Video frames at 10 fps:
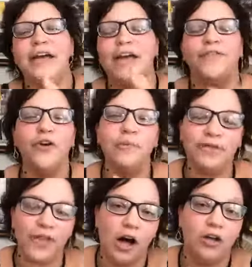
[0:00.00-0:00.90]
If you're a
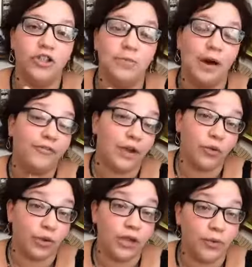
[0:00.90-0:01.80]
mythology buff, I
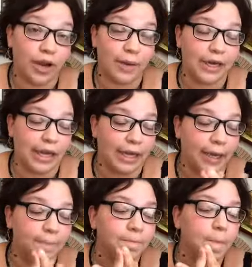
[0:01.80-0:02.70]
really recommend getting it.